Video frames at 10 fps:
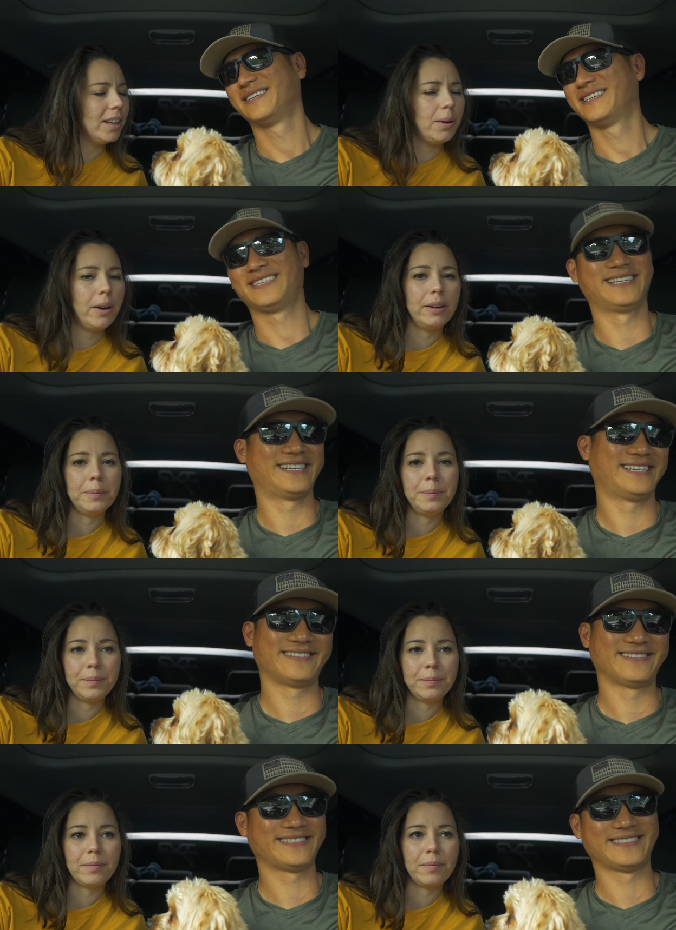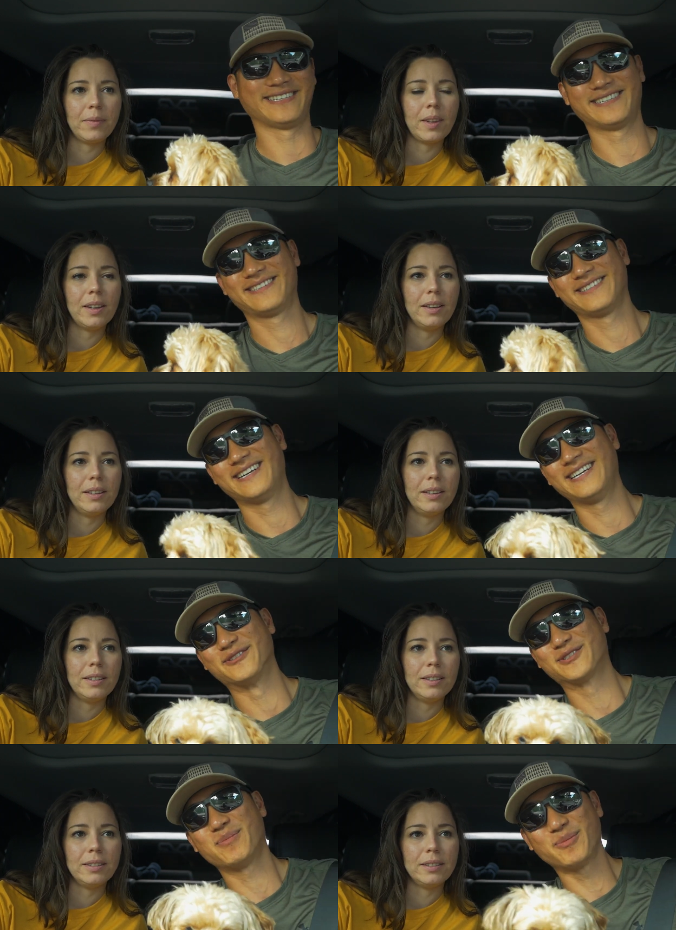Speaker 1: Sure. Yeah, I
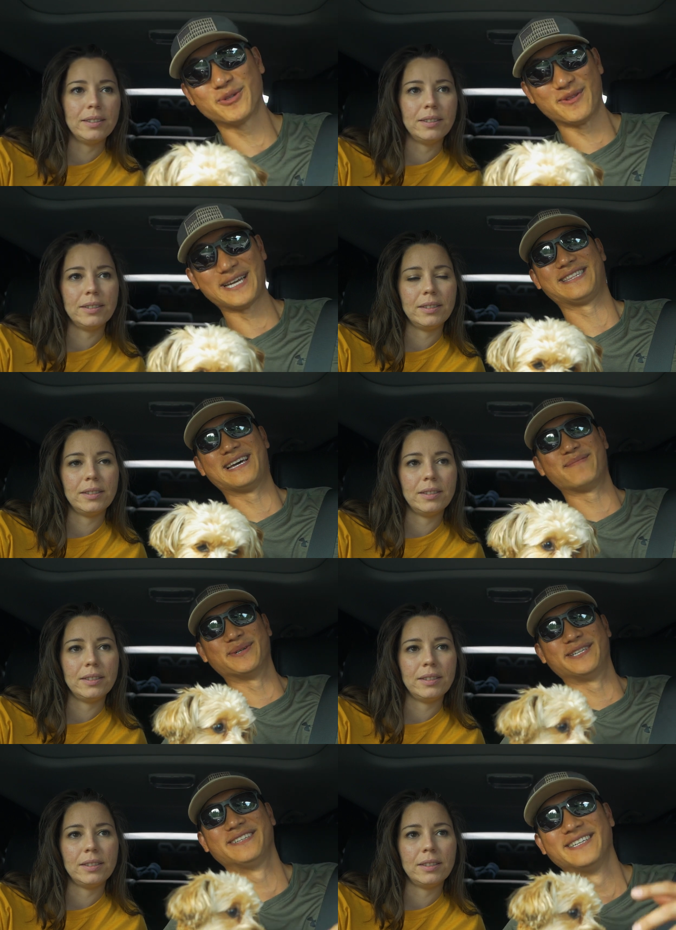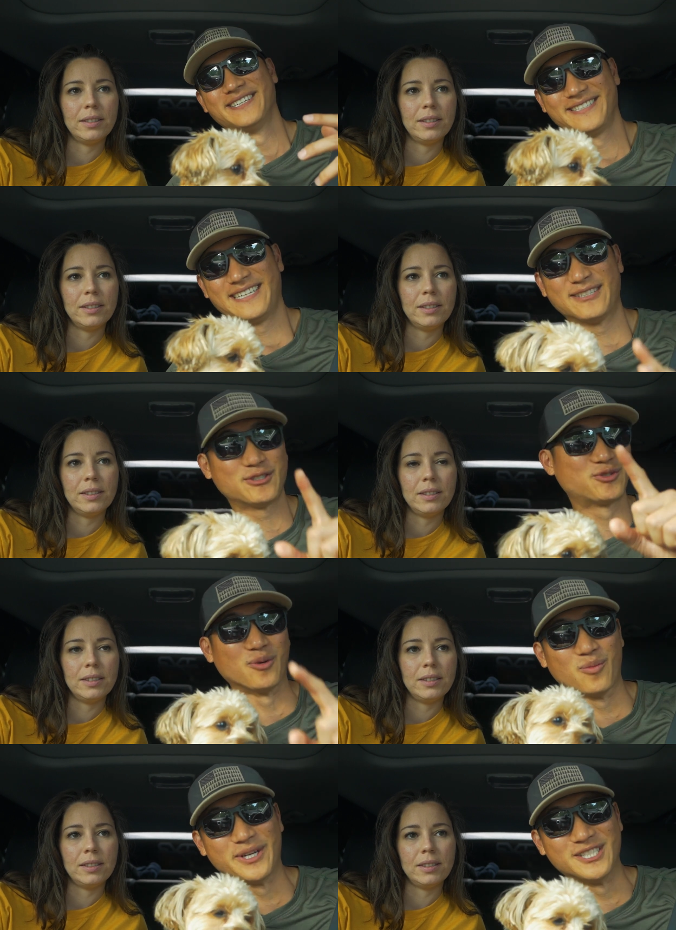know some people don't like that, but I just do
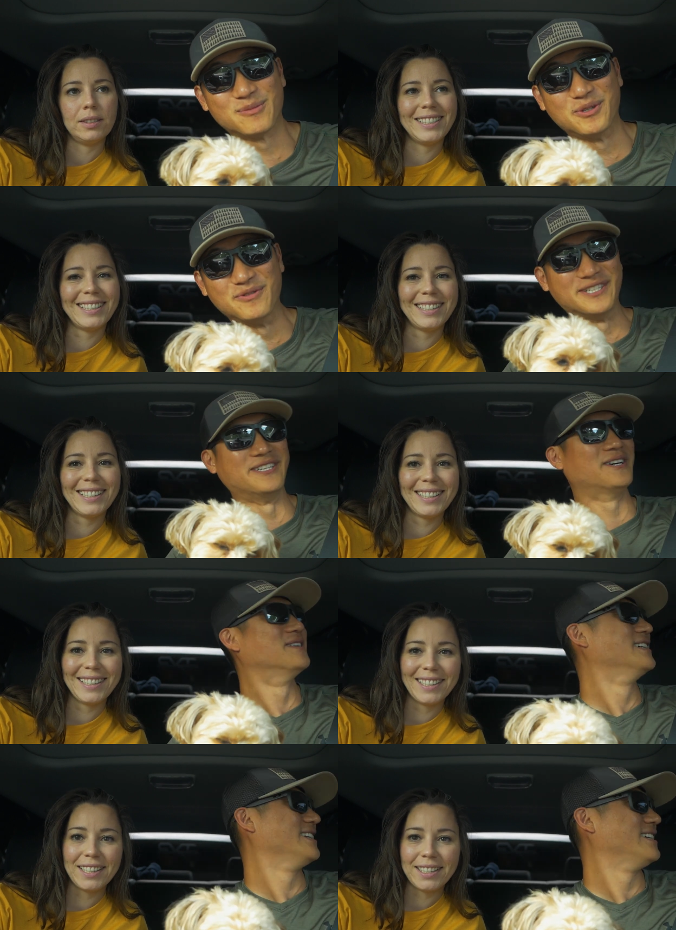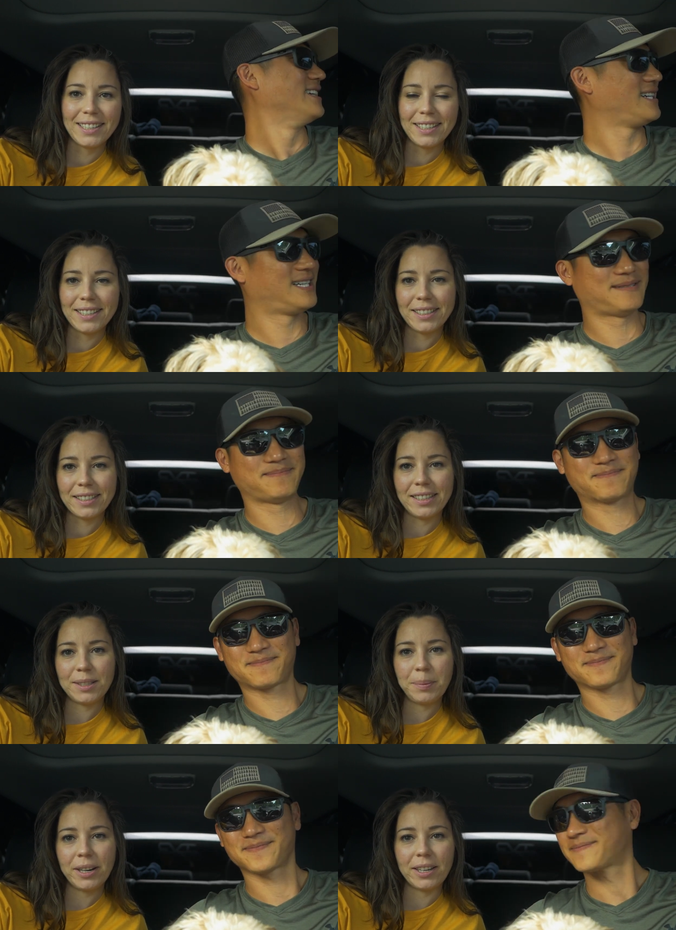it once per video.
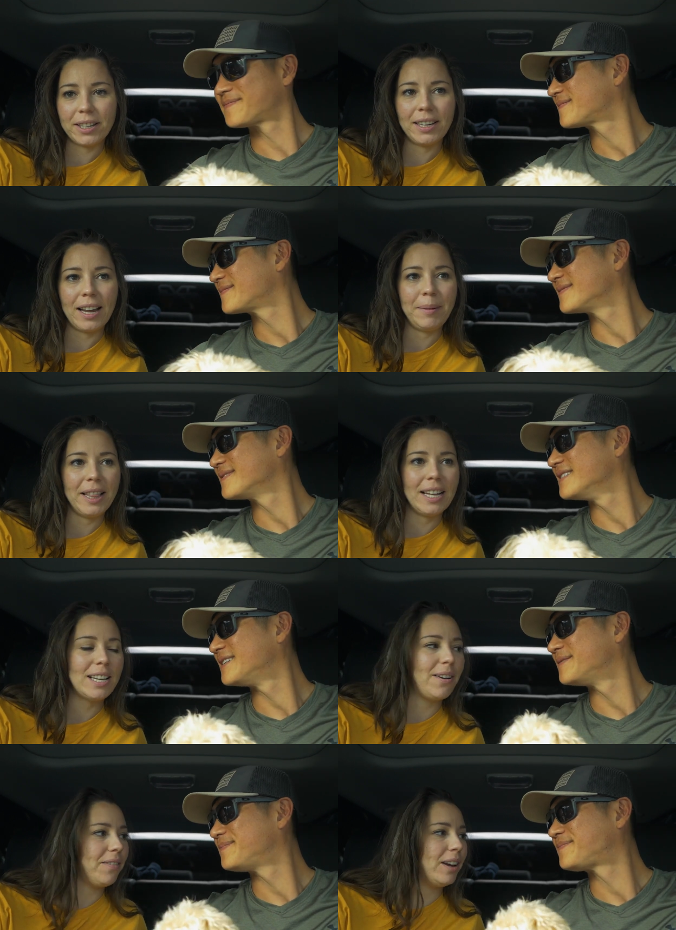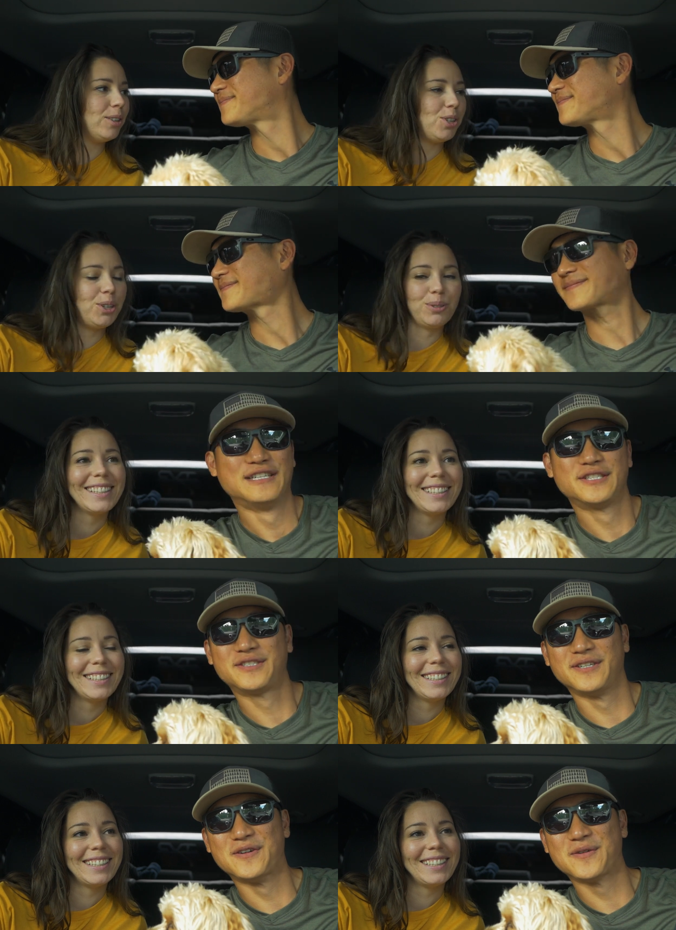It's
Speaker 2: pretty good. I mean, that's how I found you.
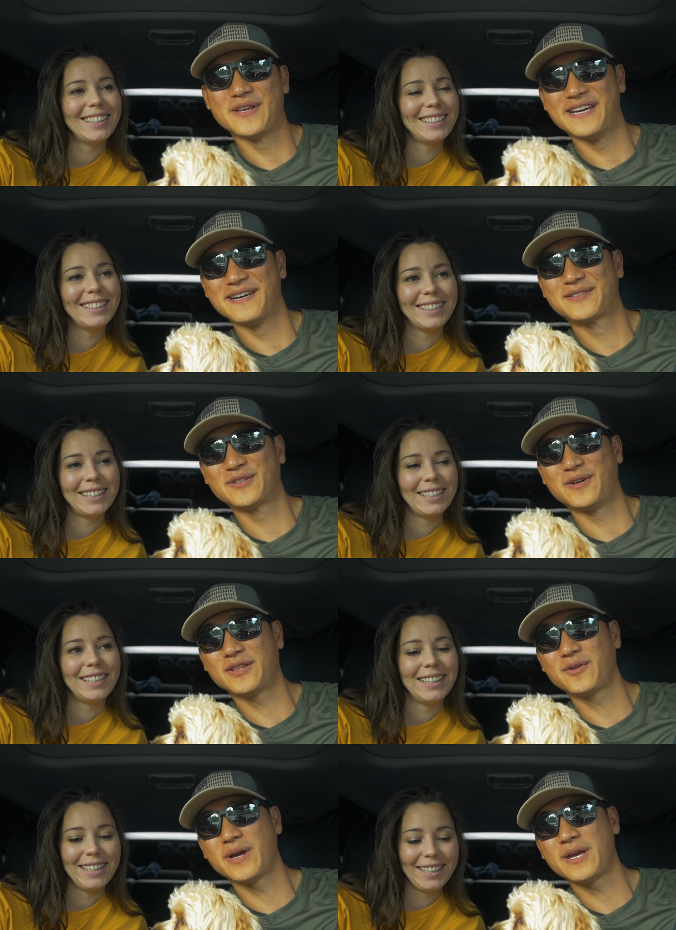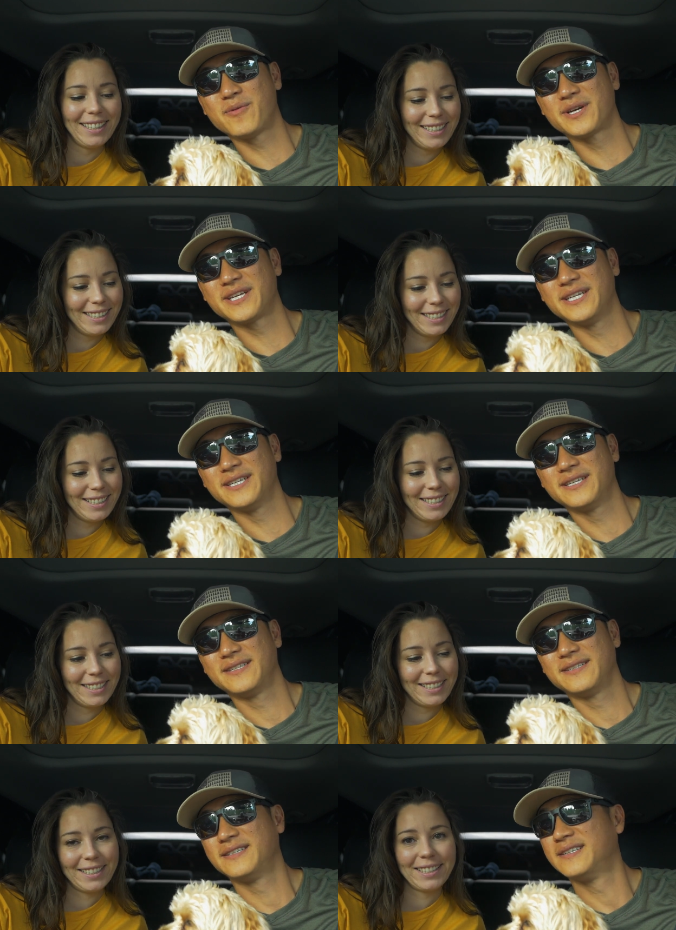
Speaker 1: So yeah, so on the way we're gonna
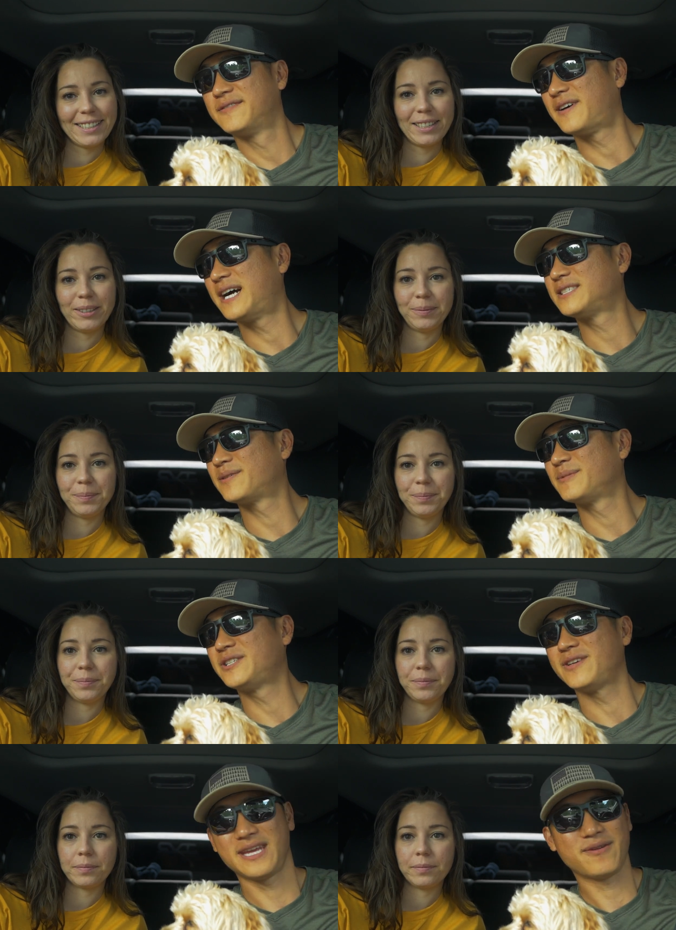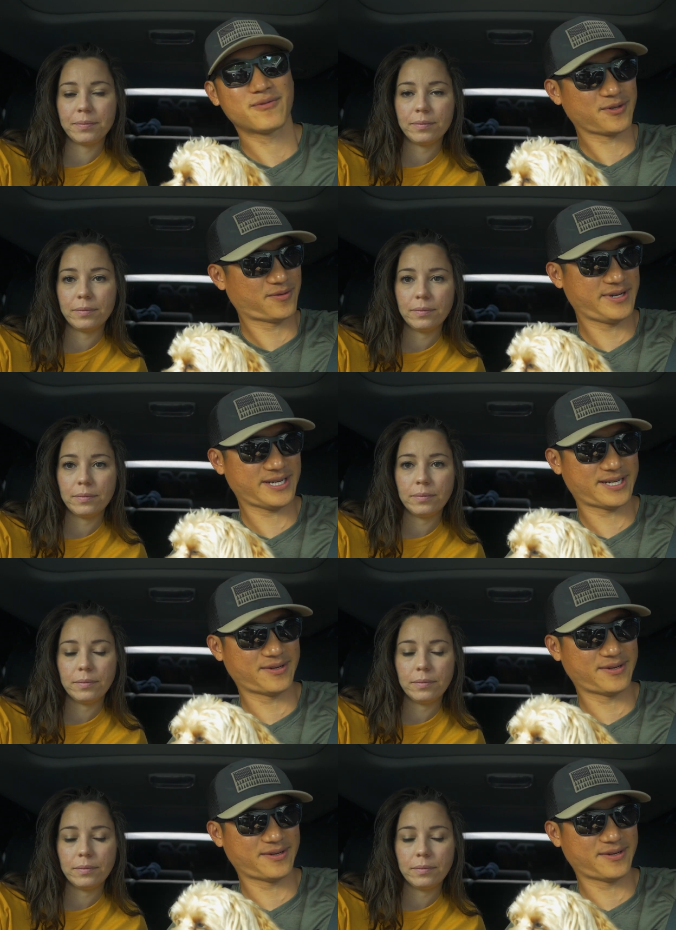find something to eat real quick.